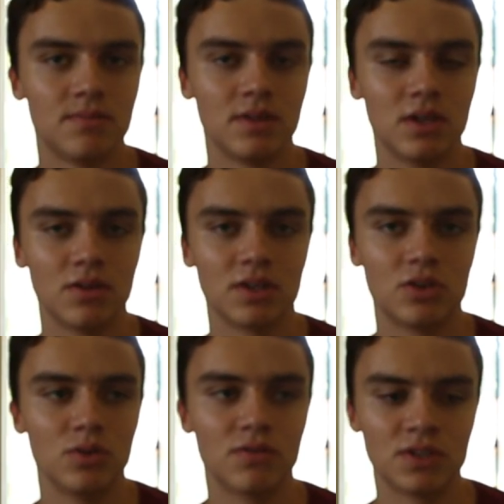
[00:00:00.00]
like
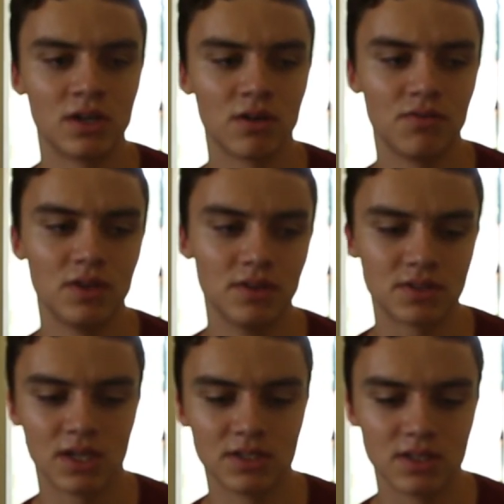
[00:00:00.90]
doing photography and
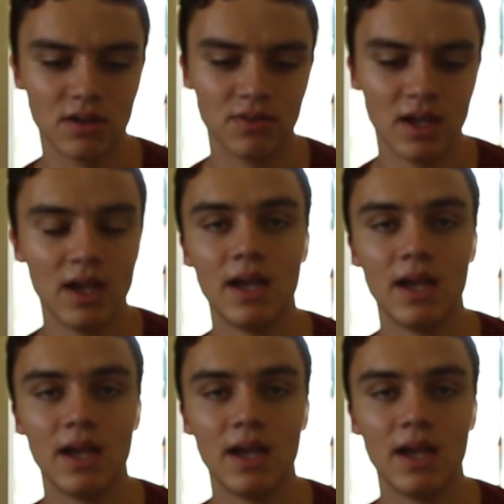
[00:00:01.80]
this kind of stuff,